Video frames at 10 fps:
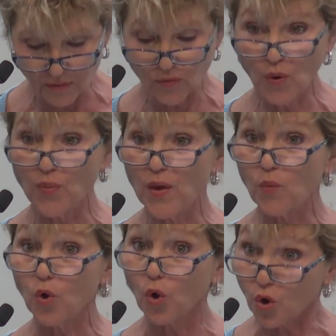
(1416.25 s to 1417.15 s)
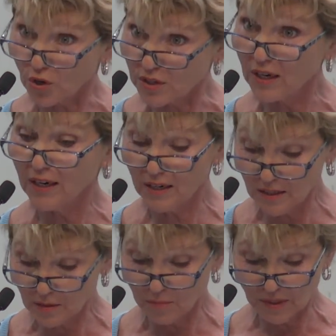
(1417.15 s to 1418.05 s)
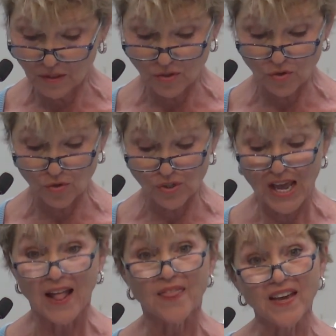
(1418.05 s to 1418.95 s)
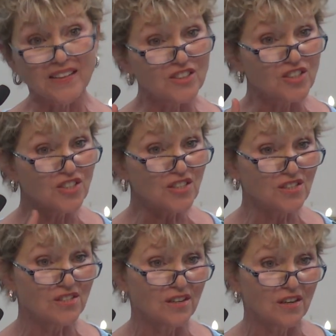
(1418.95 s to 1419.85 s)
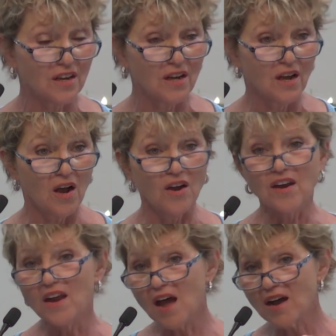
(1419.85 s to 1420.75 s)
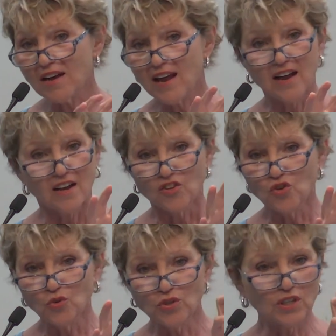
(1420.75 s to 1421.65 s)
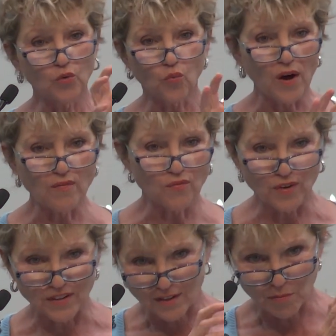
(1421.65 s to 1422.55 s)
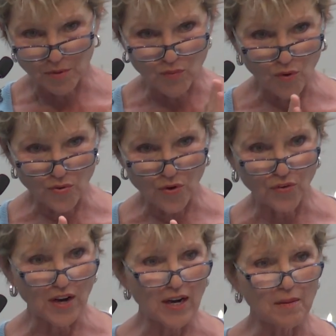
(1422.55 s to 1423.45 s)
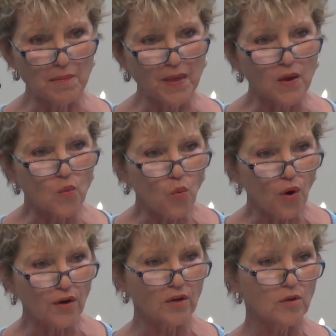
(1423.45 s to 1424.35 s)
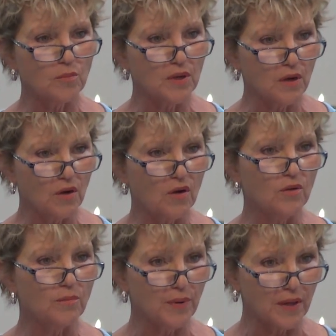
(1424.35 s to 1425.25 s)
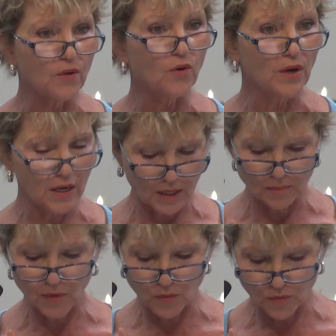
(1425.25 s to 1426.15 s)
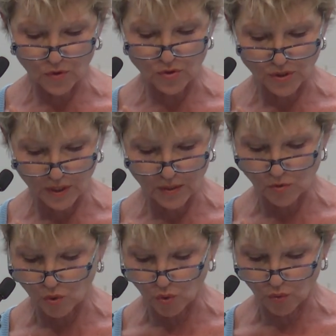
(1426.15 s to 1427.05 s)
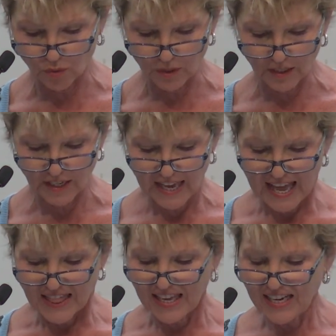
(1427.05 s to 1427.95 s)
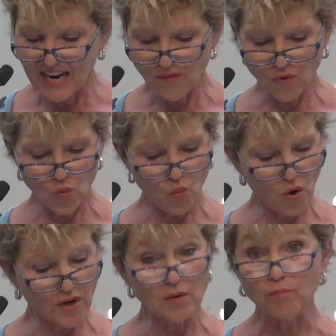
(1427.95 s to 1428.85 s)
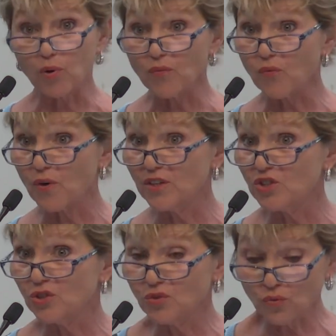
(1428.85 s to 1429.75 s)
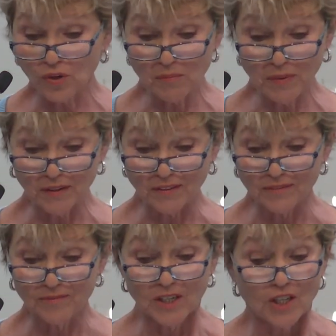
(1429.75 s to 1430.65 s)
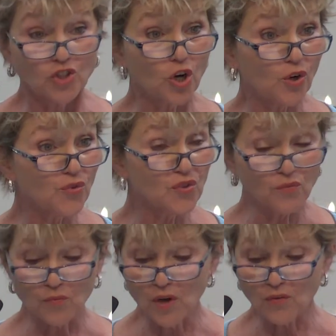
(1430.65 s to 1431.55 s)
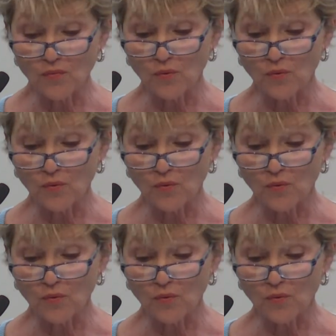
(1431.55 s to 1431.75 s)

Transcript: though they were ordained ministers, they insisted on not using reverend before their name. They wanted to be called by their name, their first names only. They never wanted preferential treatment. Charles and, and